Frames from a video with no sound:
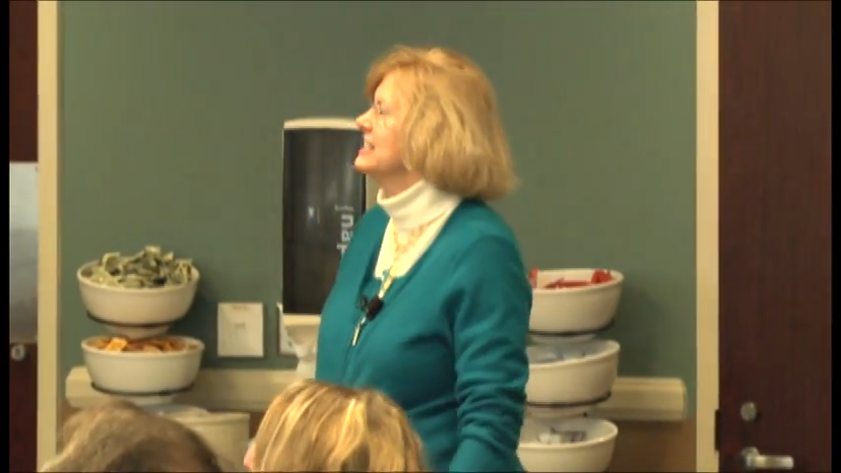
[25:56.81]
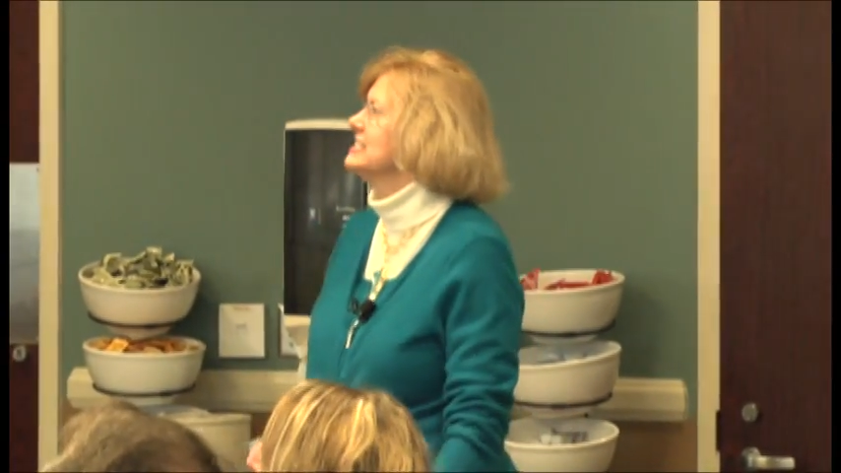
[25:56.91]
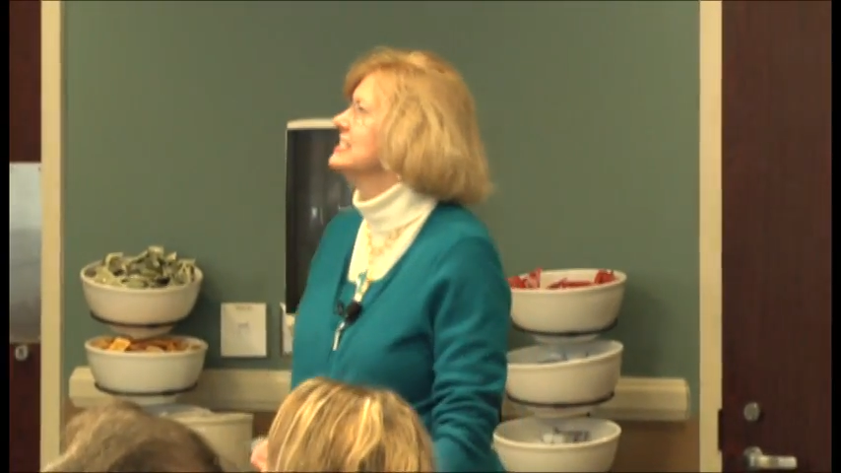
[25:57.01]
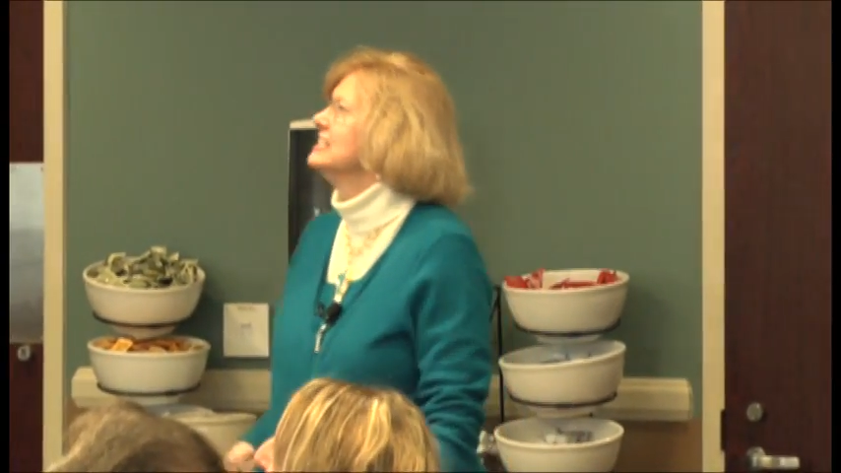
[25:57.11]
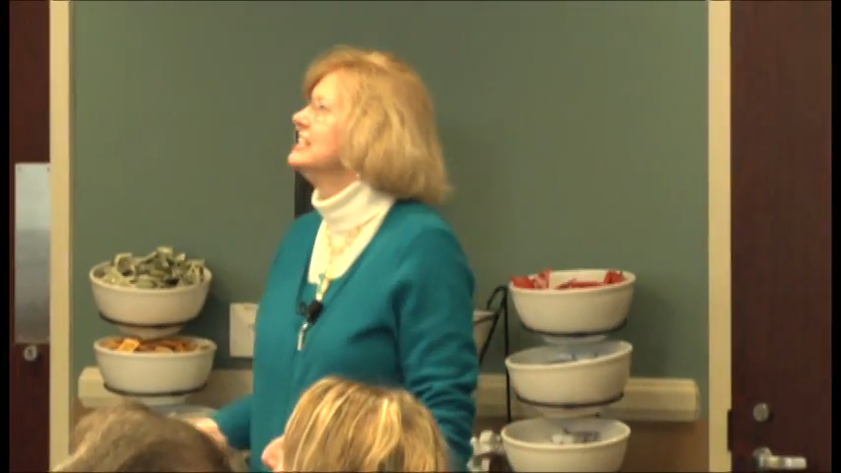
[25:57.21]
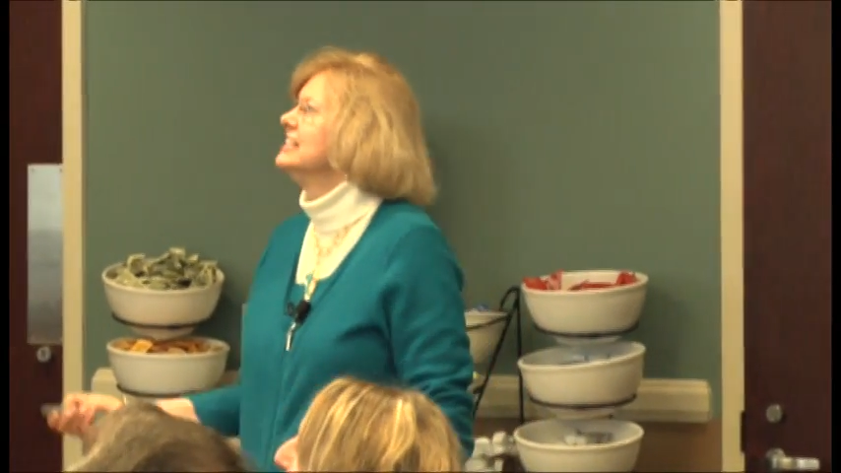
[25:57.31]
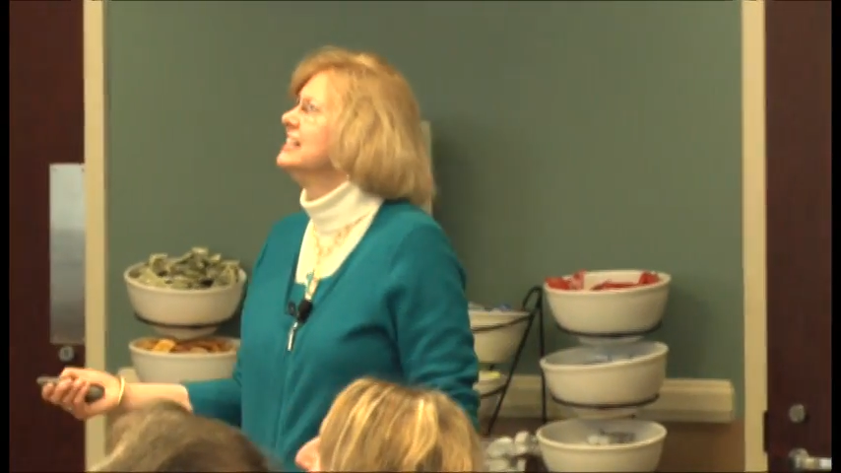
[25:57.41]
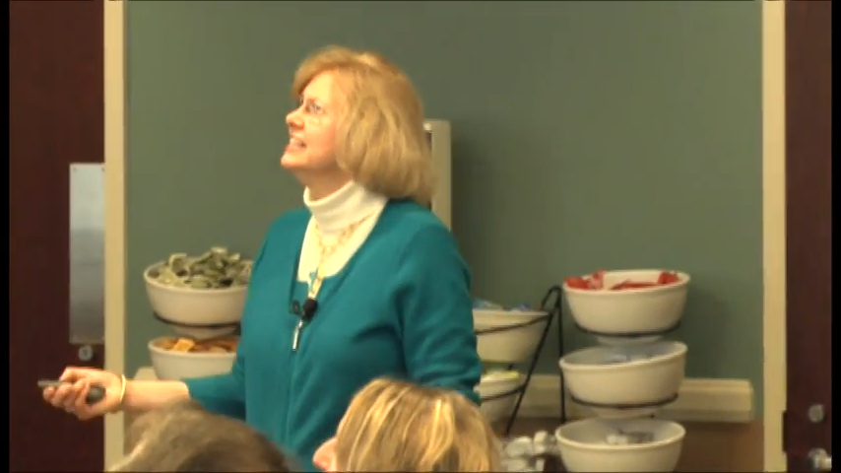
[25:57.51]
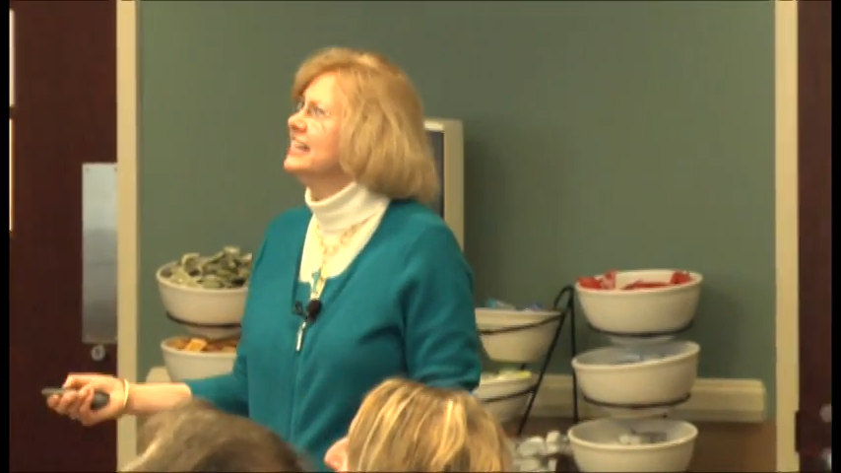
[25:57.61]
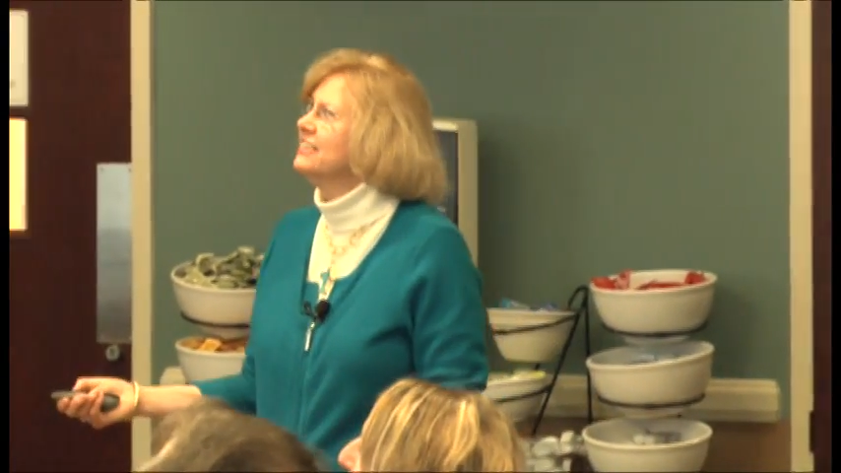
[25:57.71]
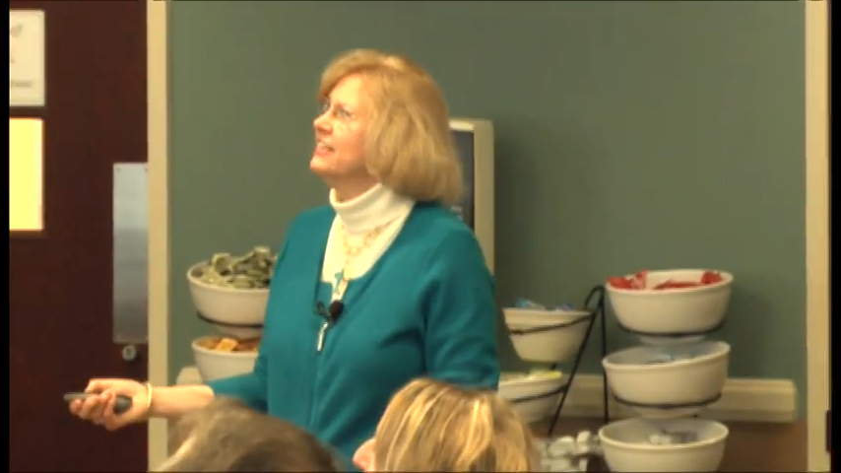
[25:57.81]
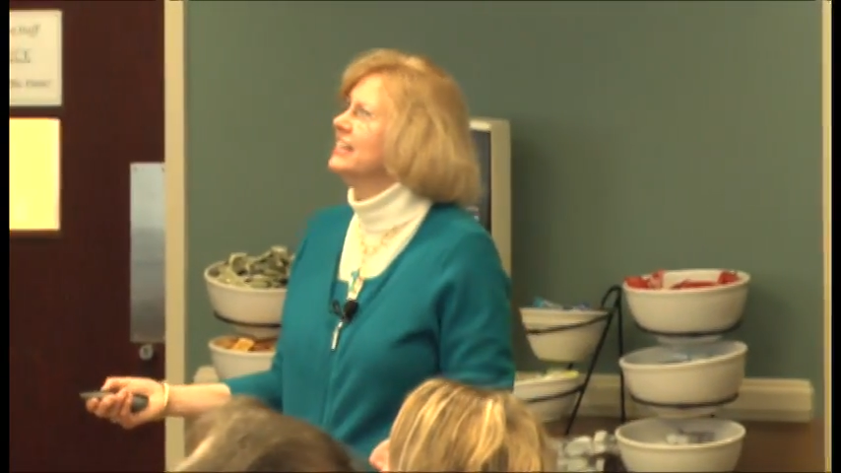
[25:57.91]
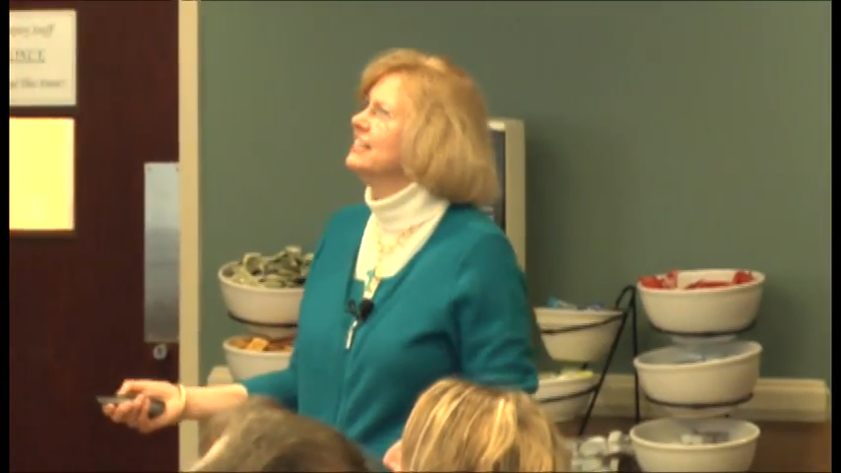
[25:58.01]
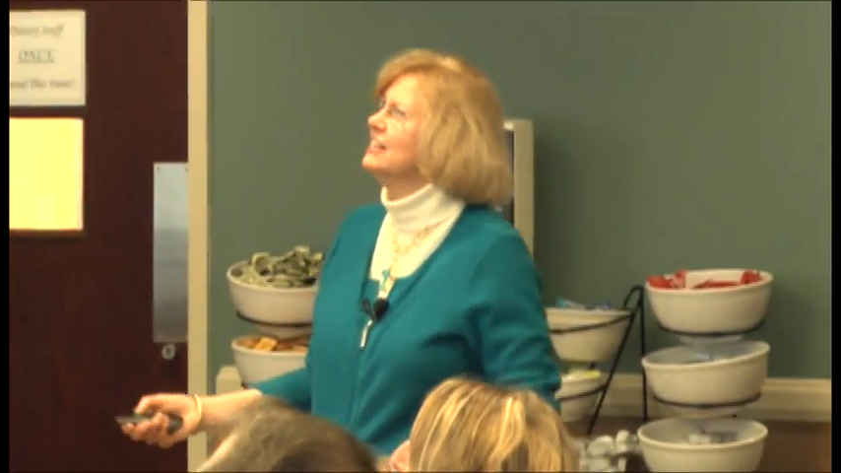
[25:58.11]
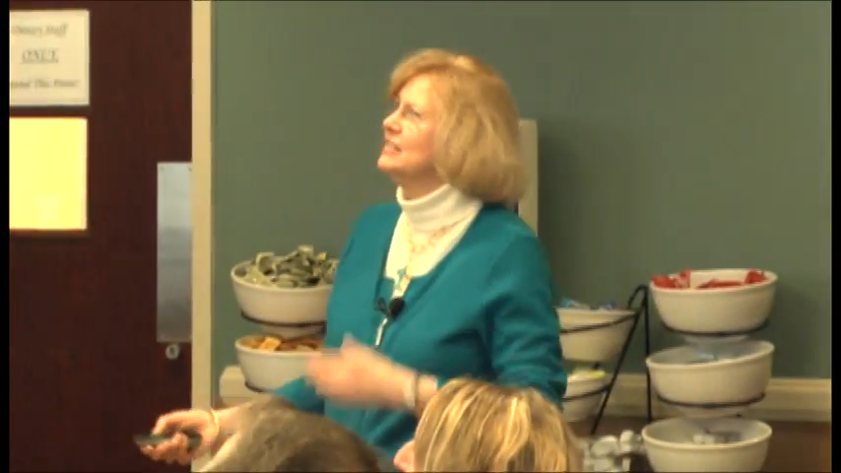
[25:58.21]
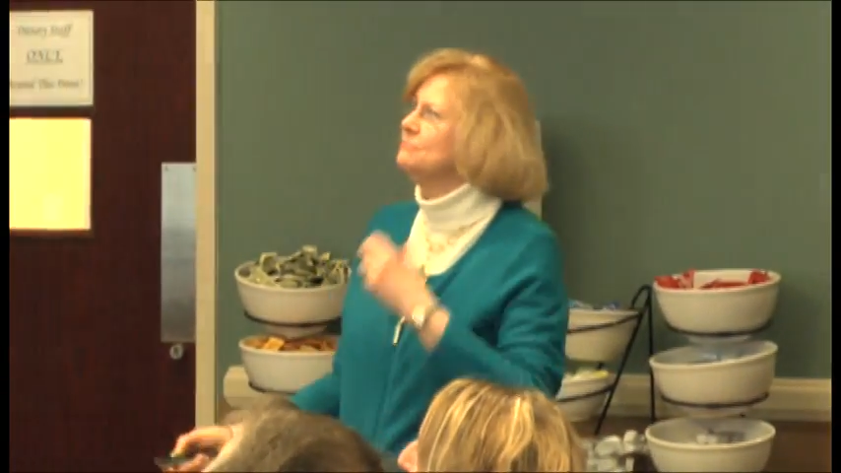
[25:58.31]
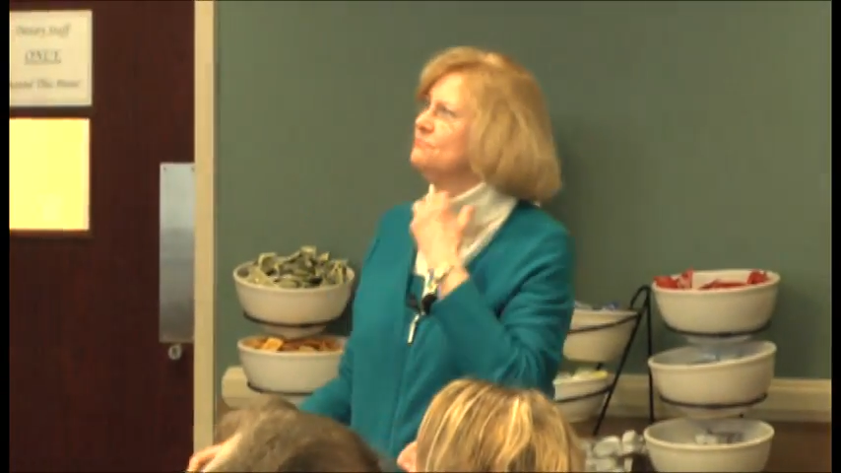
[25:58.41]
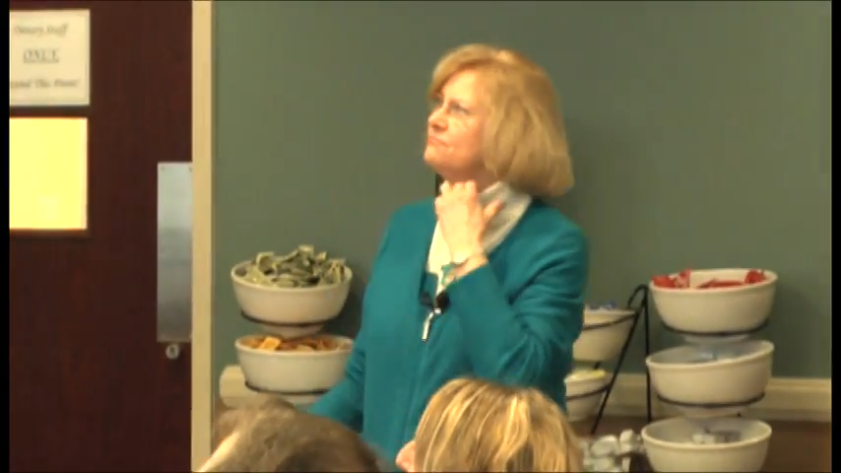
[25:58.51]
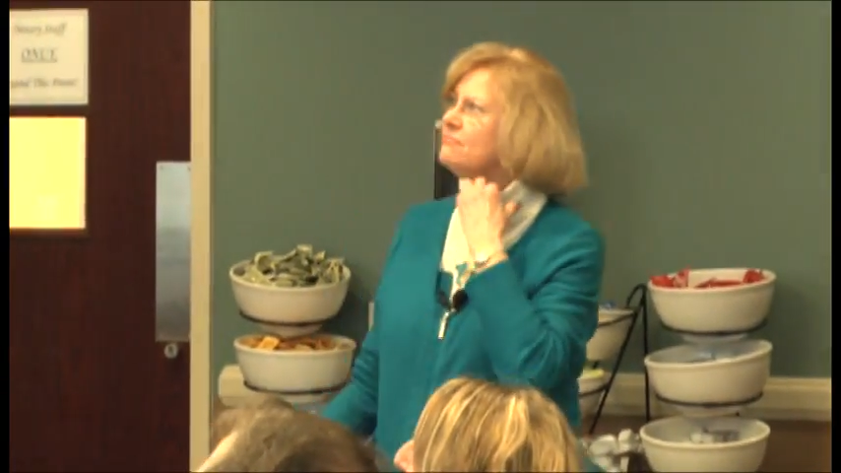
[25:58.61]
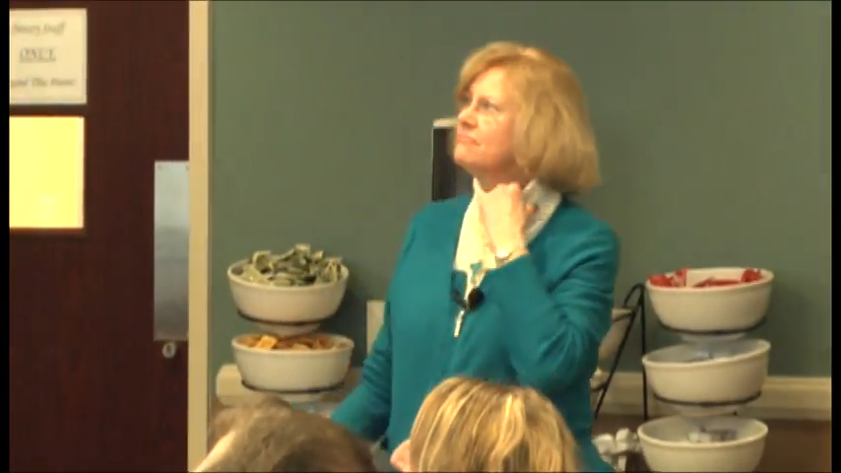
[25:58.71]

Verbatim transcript: sakes. Anyway, um,